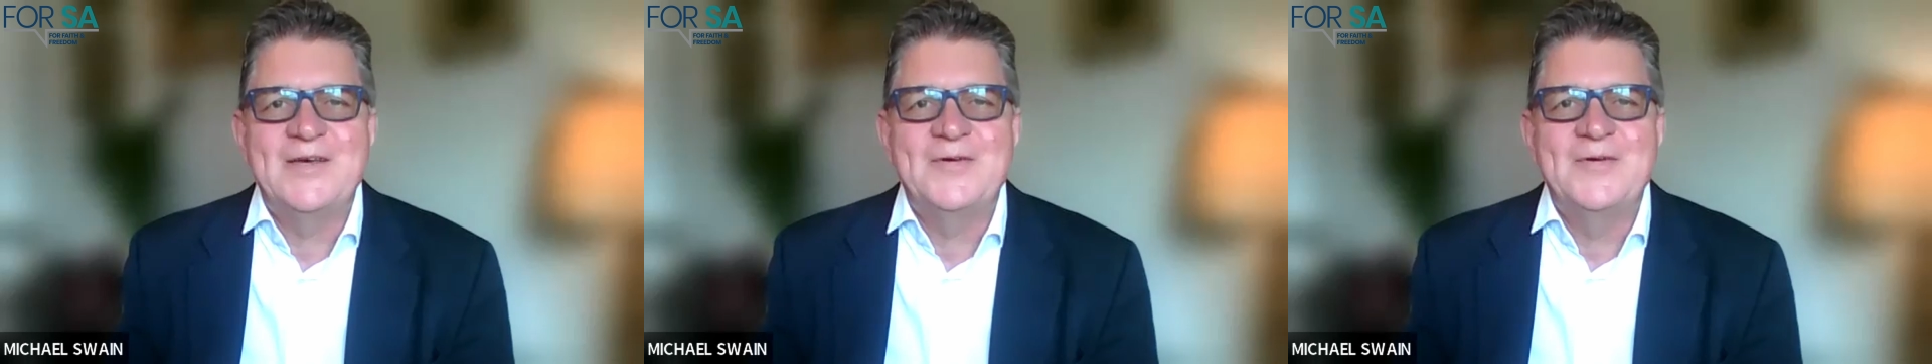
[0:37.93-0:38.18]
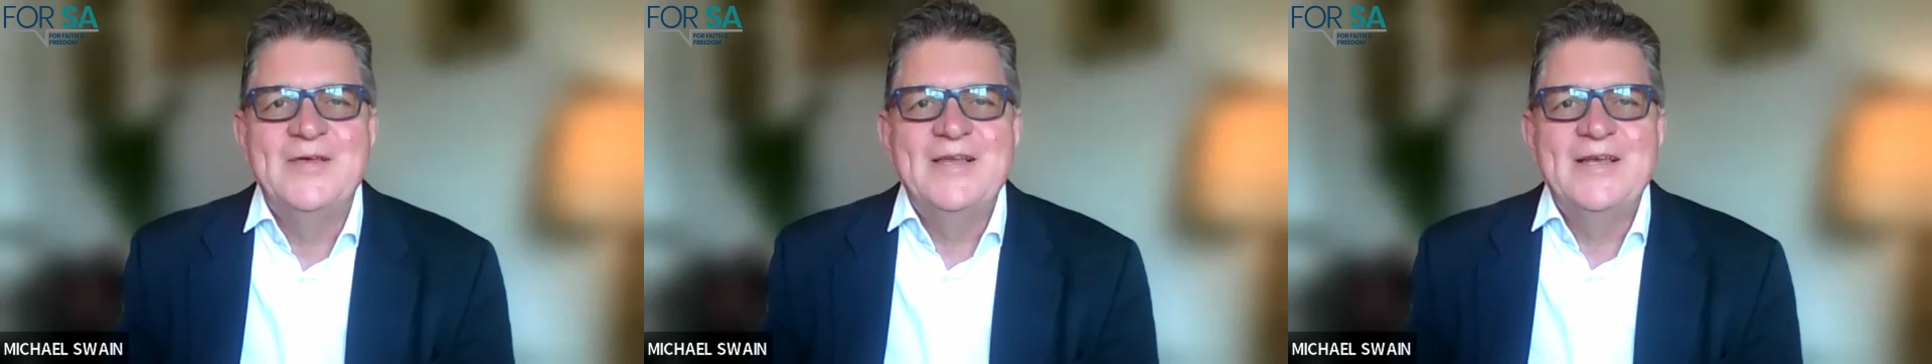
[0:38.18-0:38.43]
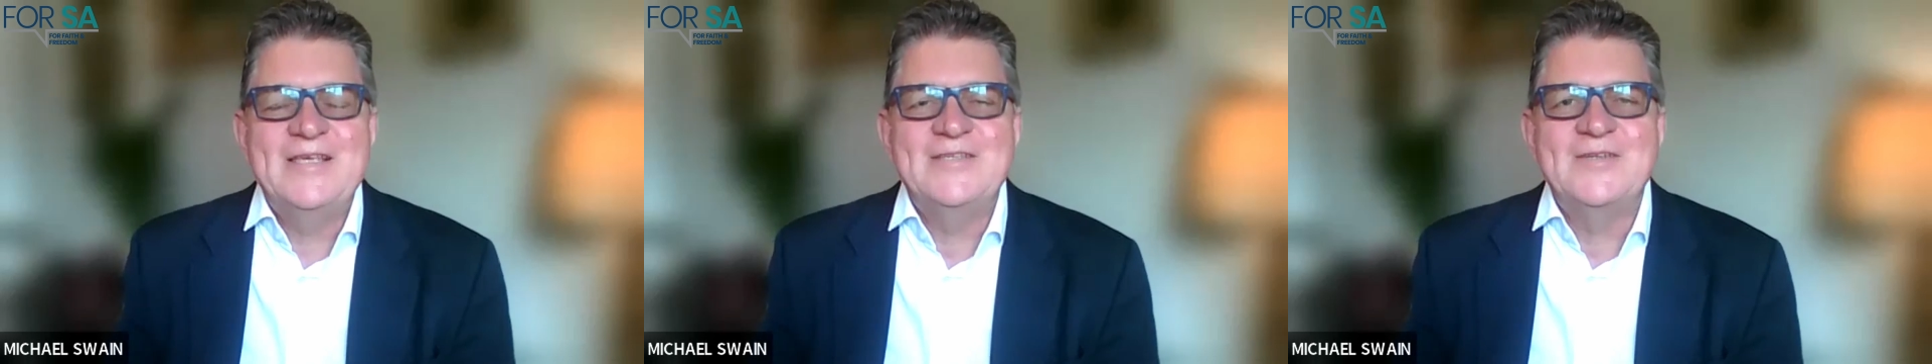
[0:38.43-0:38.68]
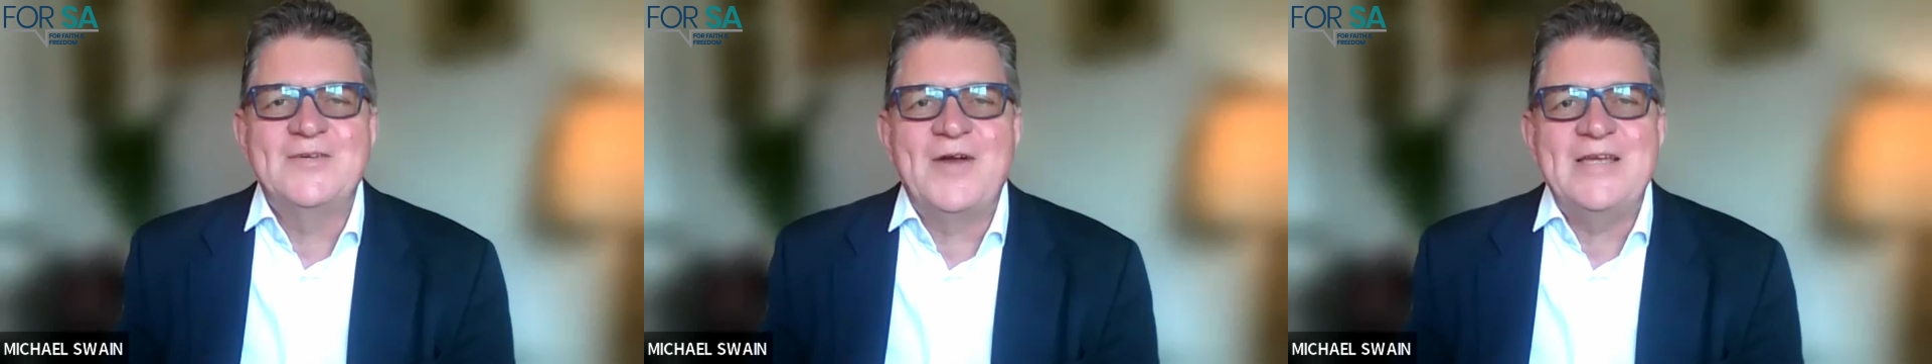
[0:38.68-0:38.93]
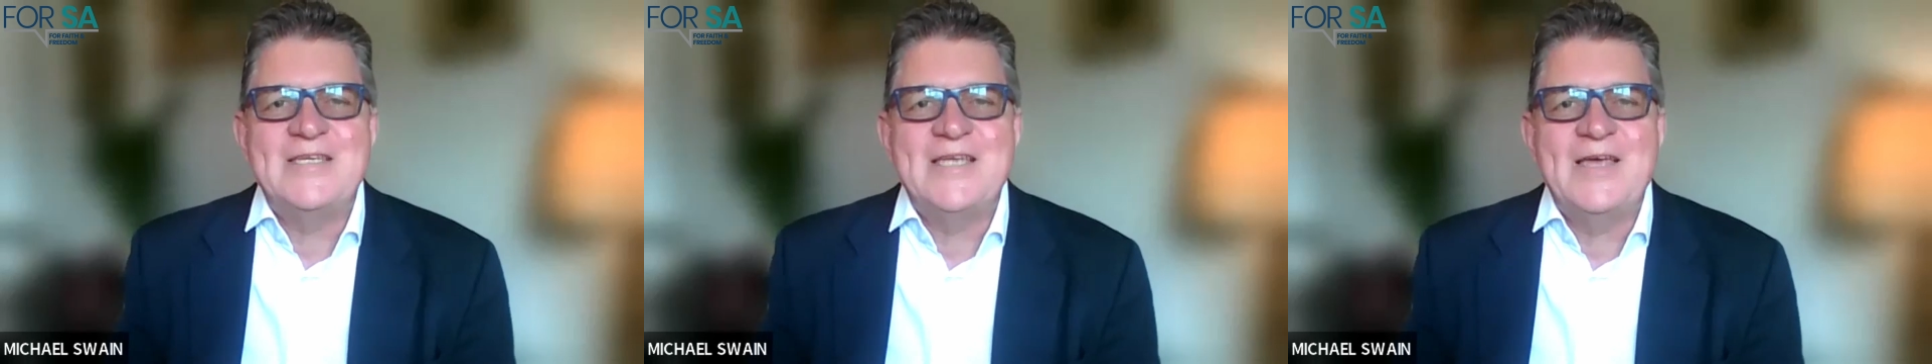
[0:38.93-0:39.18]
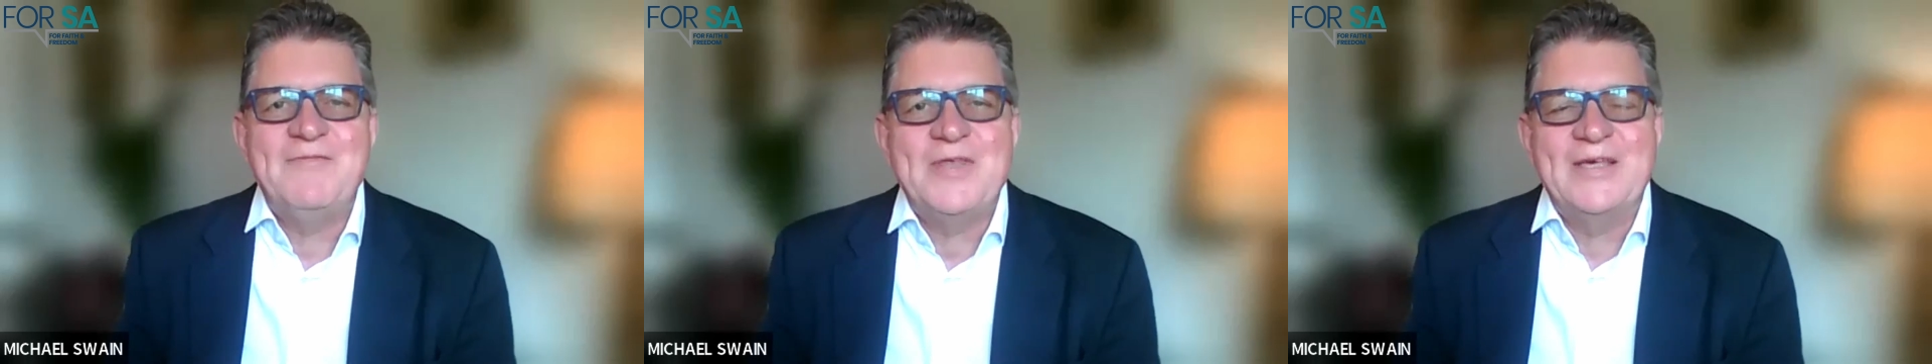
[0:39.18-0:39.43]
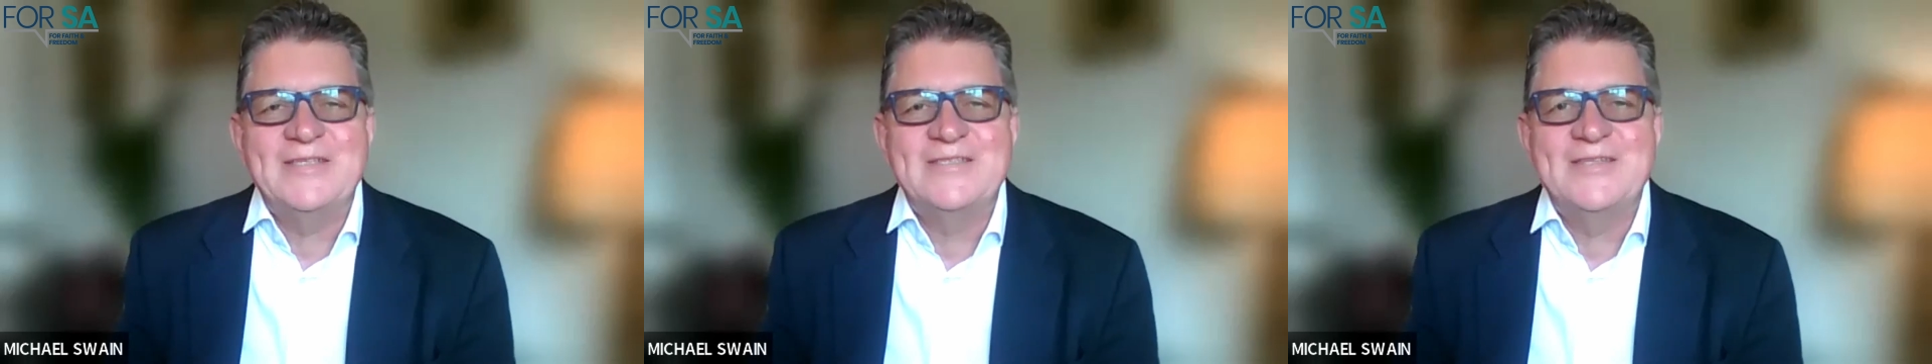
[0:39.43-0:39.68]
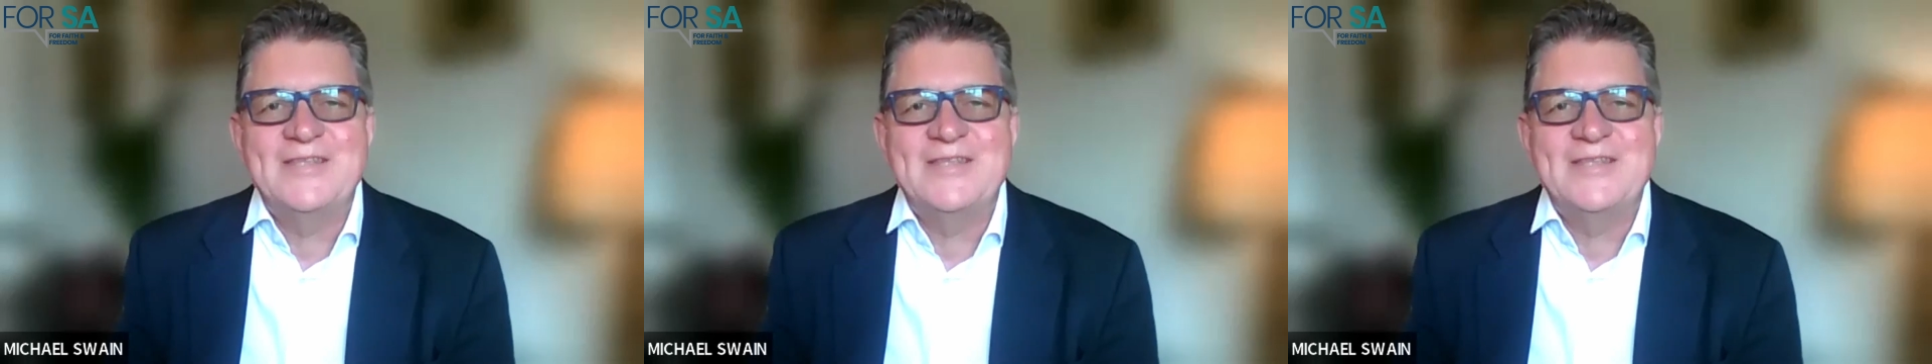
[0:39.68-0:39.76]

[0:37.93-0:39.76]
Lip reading: So, Liesl, great to have you with us,